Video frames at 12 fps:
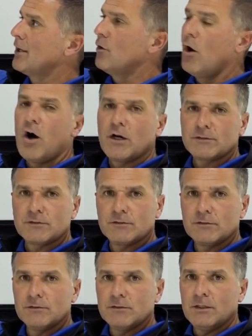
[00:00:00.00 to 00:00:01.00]

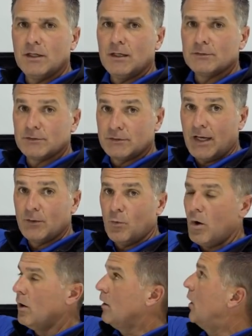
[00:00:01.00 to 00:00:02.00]
gloss sidewall